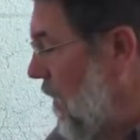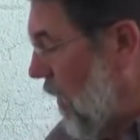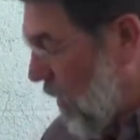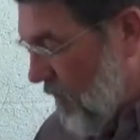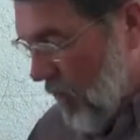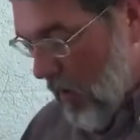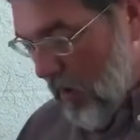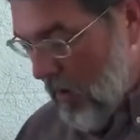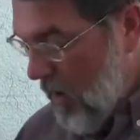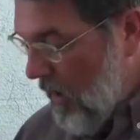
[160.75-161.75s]
But
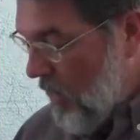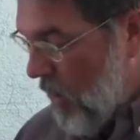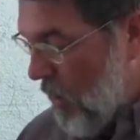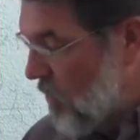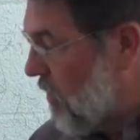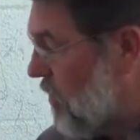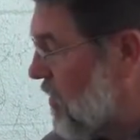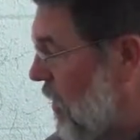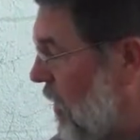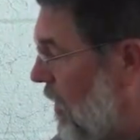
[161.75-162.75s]
overall, the hose
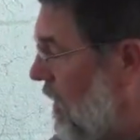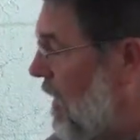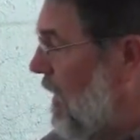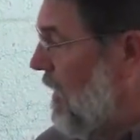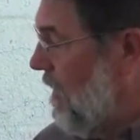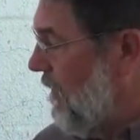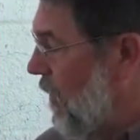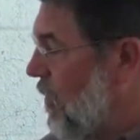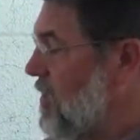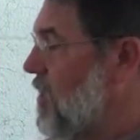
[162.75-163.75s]
looks good, the
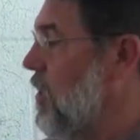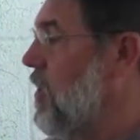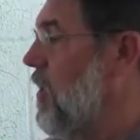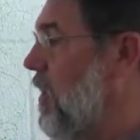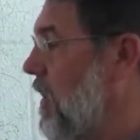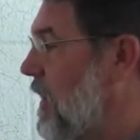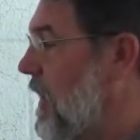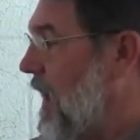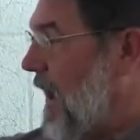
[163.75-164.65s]
filters look good,